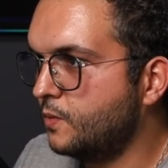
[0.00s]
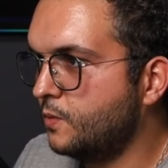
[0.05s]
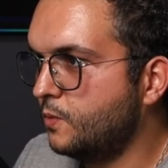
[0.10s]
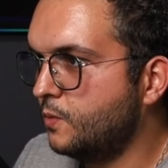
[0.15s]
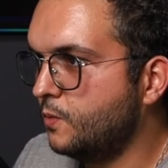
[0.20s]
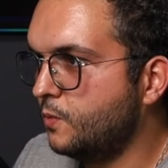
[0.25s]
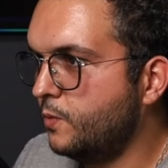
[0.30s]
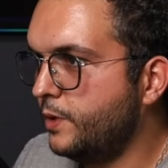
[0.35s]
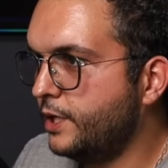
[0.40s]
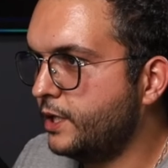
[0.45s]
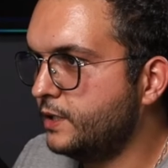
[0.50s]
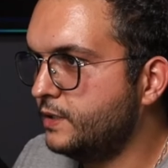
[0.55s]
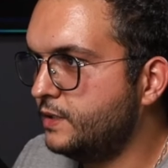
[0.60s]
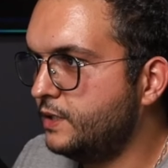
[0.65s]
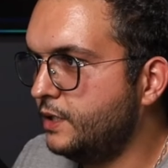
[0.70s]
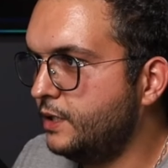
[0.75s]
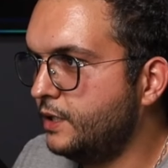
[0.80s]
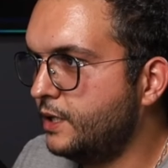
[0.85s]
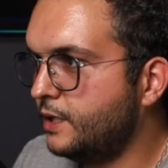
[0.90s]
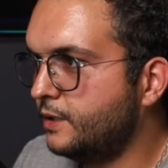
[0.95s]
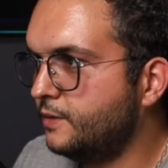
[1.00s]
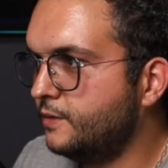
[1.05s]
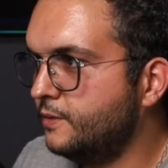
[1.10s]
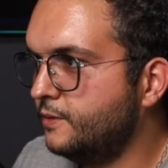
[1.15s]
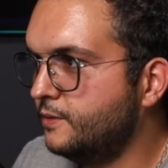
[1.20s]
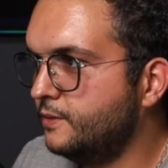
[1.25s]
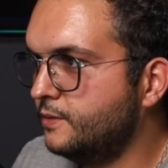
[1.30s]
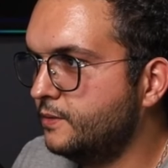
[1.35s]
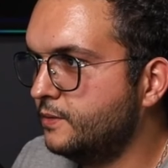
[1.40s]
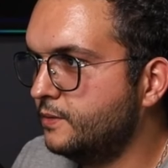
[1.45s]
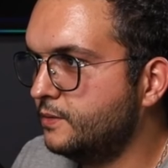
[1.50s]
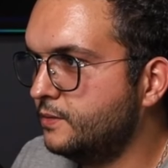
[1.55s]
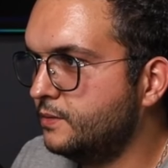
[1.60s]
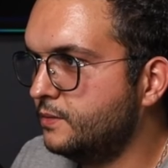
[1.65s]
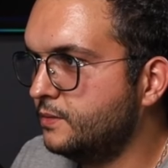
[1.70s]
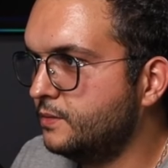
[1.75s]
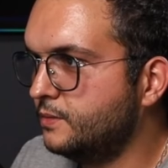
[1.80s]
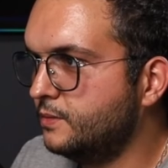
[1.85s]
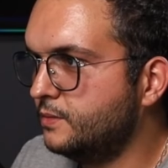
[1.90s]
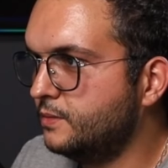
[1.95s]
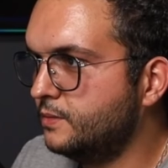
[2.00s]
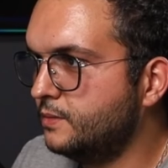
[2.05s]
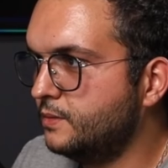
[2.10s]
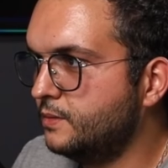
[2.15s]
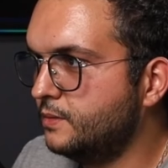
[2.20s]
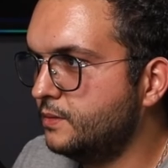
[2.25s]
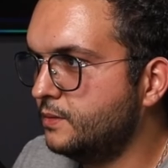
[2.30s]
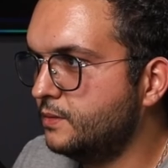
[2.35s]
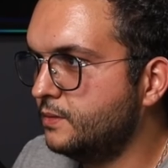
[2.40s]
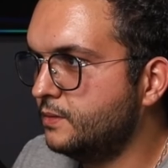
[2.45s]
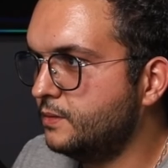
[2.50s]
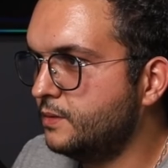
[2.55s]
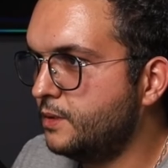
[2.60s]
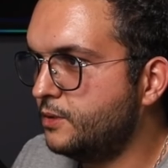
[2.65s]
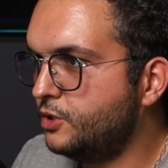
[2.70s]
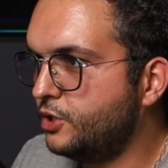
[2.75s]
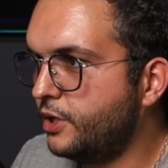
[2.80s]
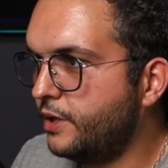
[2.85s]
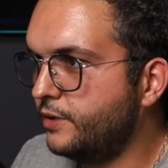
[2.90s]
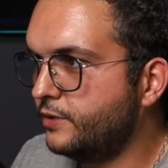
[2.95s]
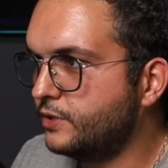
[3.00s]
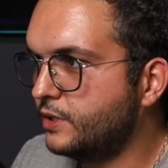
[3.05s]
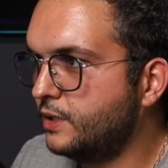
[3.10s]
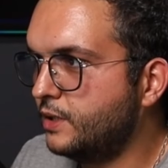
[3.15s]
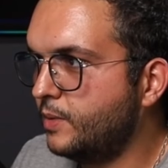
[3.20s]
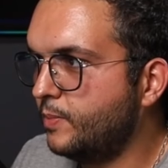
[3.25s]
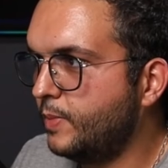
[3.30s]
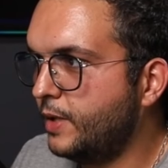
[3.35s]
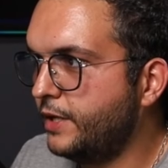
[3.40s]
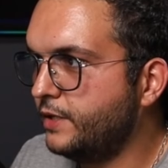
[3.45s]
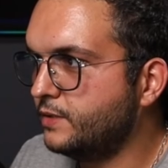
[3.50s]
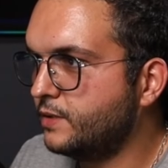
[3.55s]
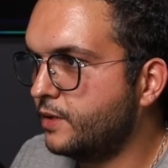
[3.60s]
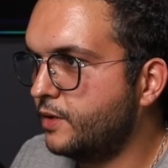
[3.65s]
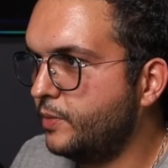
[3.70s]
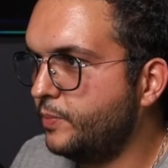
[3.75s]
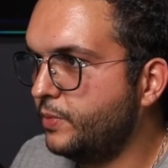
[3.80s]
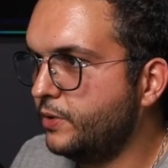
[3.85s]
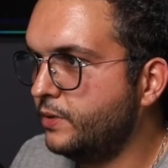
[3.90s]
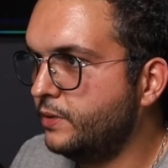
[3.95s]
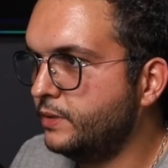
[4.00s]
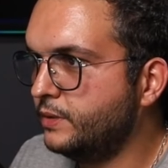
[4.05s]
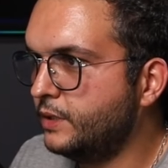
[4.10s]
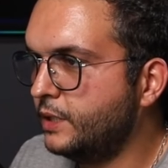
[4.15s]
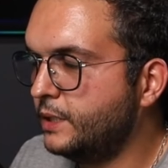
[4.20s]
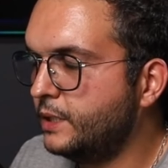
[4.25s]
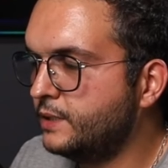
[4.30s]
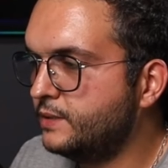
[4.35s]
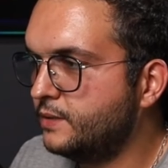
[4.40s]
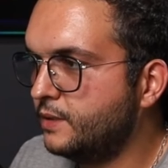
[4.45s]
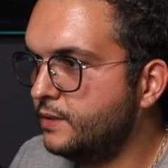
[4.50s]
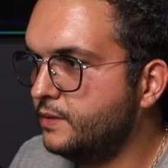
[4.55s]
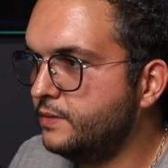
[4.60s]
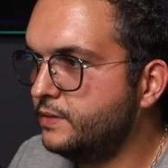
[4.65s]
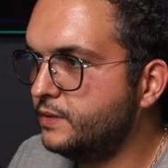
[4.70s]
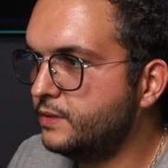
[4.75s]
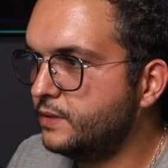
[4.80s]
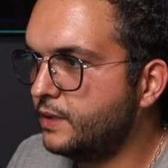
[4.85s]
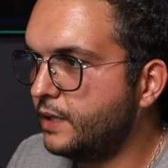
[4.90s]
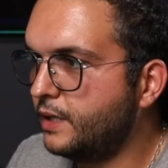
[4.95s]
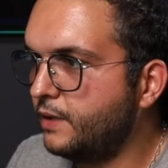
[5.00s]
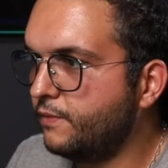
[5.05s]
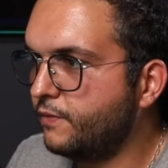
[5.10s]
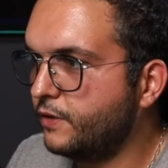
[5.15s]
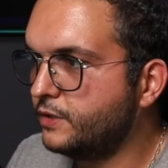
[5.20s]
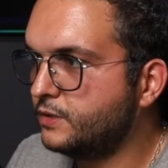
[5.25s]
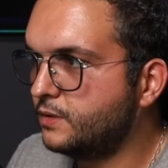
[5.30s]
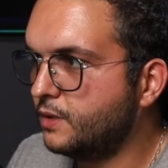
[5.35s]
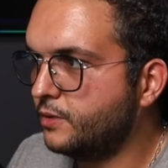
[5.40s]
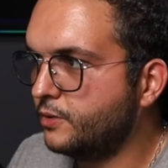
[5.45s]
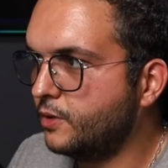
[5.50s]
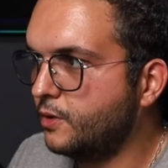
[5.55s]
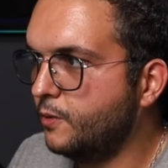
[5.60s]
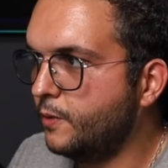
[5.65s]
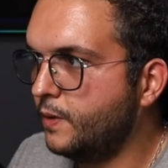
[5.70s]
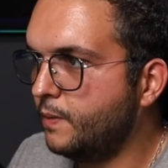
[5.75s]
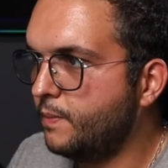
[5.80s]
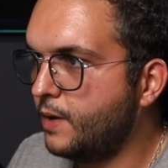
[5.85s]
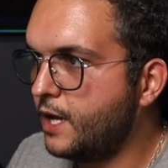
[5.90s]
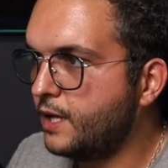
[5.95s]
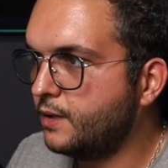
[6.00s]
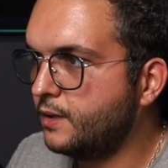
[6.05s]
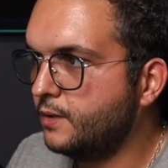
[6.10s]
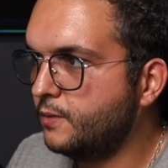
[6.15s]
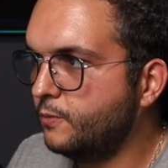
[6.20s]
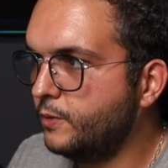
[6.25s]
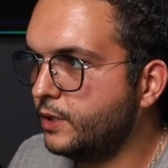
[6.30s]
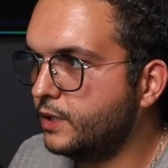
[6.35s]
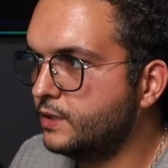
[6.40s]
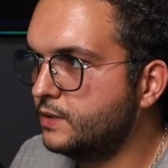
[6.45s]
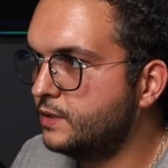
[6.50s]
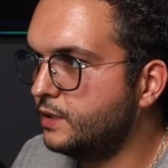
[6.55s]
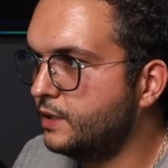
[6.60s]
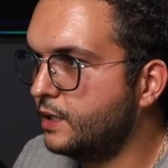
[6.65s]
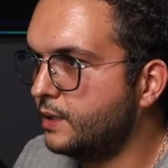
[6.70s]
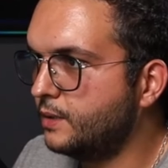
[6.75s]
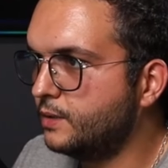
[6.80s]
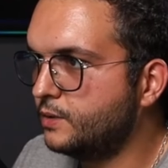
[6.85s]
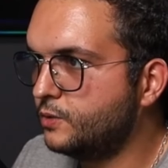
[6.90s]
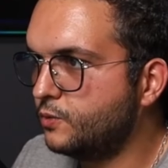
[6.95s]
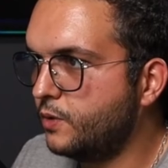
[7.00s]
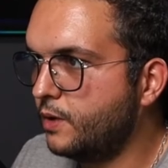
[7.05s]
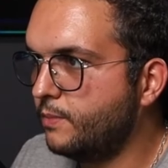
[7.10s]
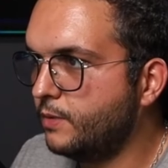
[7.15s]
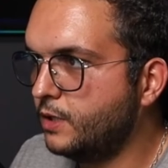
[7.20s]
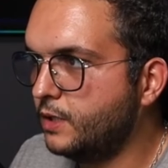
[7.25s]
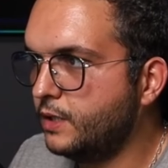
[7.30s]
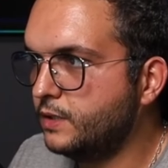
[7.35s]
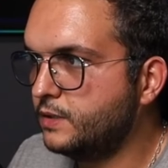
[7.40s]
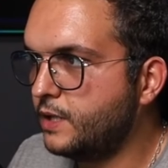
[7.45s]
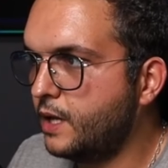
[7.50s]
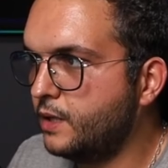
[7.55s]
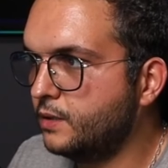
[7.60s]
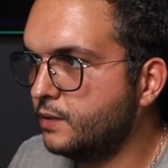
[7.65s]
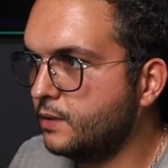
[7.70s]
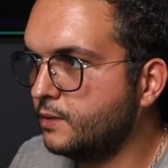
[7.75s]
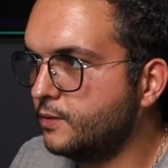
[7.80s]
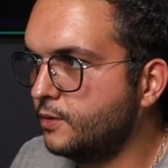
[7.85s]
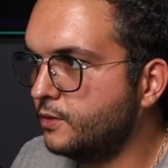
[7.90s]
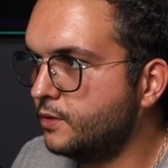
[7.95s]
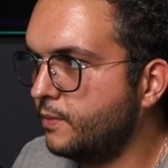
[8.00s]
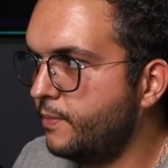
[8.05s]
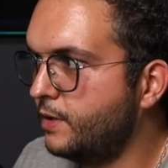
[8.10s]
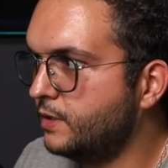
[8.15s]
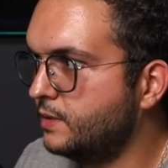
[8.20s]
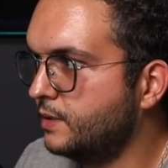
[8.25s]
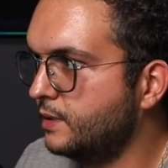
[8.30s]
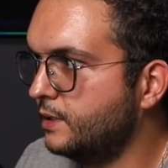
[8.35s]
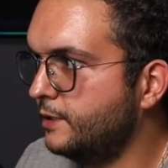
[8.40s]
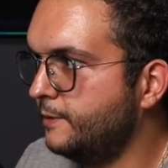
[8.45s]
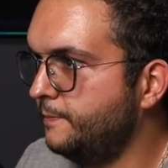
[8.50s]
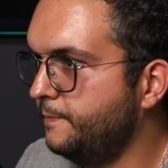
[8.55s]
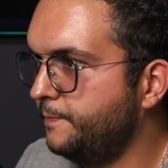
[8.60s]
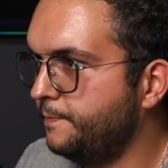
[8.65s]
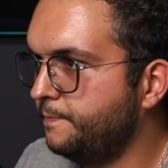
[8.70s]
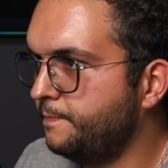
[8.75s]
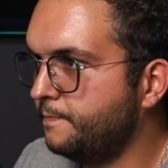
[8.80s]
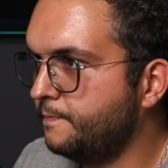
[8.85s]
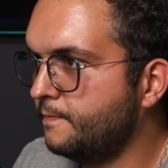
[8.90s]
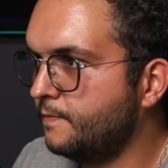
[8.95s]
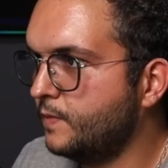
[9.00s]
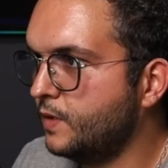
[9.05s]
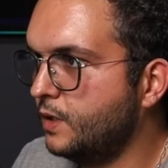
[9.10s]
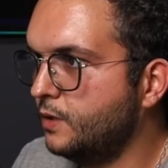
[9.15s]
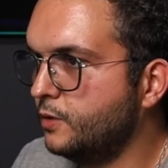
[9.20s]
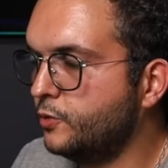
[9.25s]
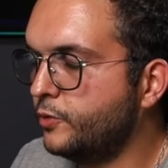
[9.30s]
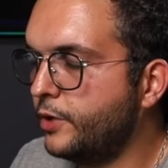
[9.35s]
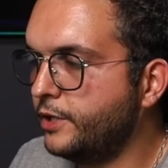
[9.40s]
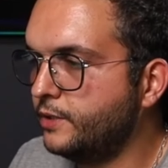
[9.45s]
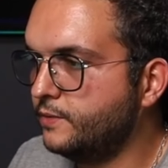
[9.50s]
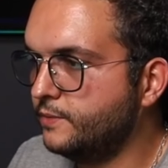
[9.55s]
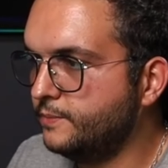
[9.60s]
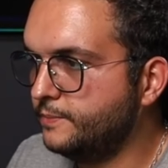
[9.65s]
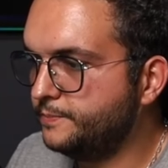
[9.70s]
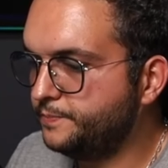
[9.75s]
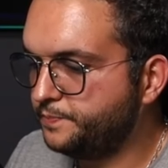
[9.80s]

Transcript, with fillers: we can see that the chairs and the planes are appearing in the distance. And if I start going back, we can see that the streaming is handled automatically. Great.